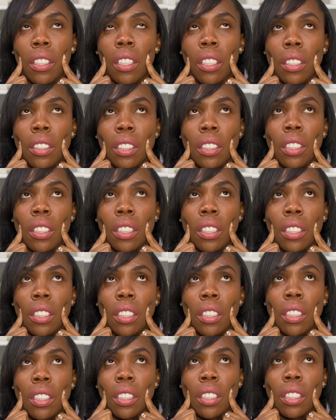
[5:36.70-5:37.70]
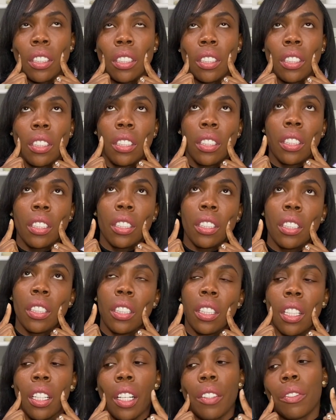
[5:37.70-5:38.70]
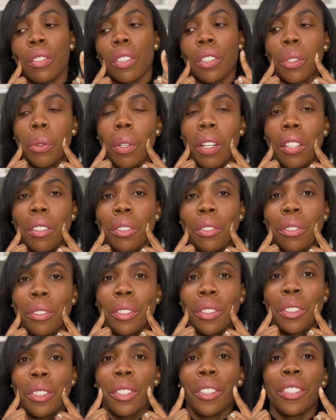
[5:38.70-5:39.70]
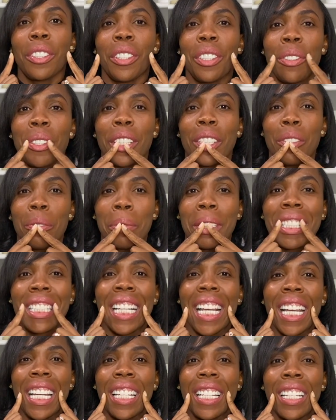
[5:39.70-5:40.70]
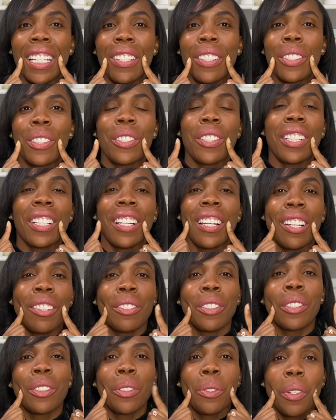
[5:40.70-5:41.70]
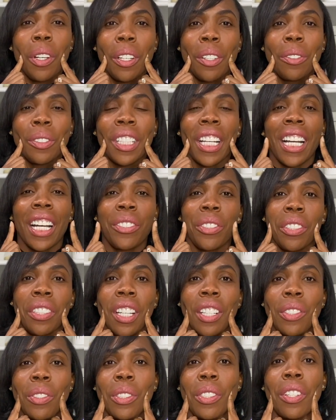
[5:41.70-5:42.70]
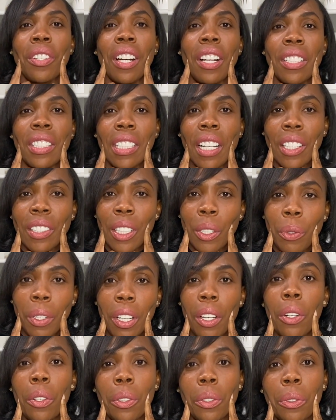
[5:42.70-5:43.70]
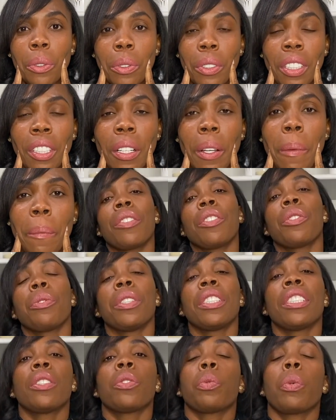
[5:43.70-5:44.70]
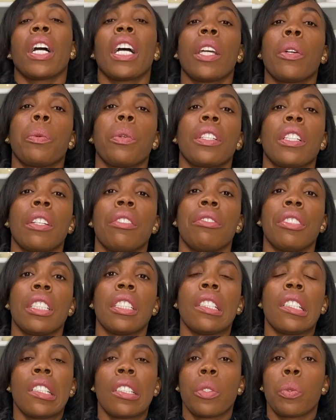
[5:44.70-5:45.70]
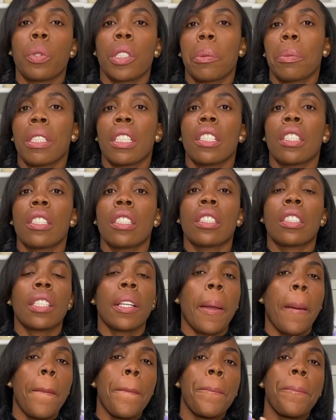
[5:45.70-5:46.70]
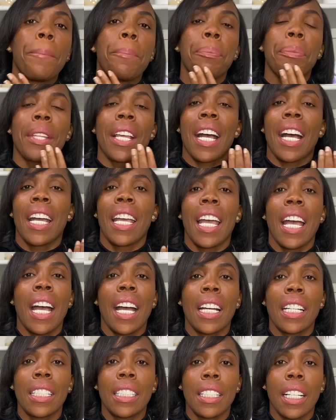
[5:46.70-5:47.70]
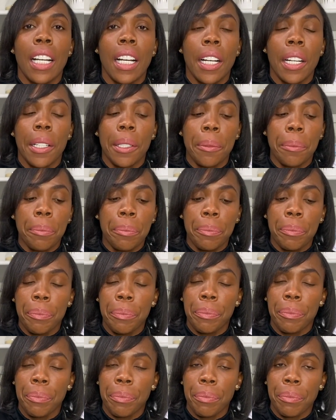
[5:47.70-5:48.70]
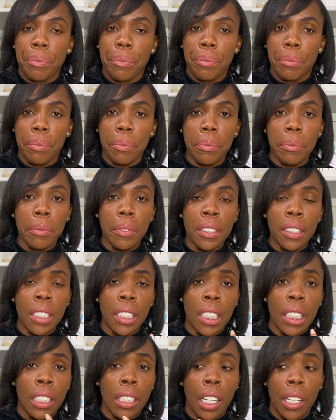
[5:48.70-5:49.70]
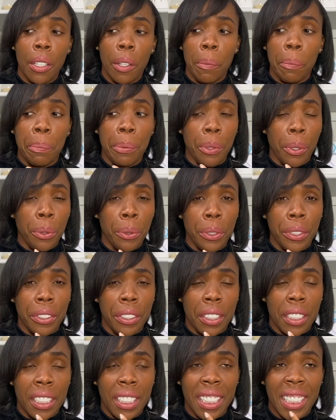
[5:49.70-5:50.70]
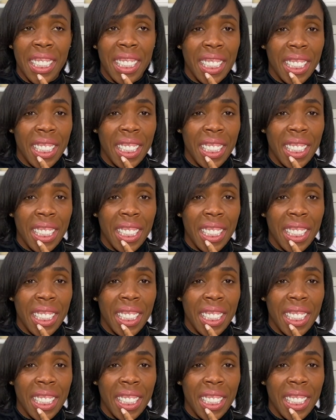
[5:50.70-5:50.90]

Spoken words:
on the 11, 12. So, they were giving me 10. So 11, 12, they had to take those crowns out. They were old. One of the reasons why I wanted veneers was because I had a lot of broken,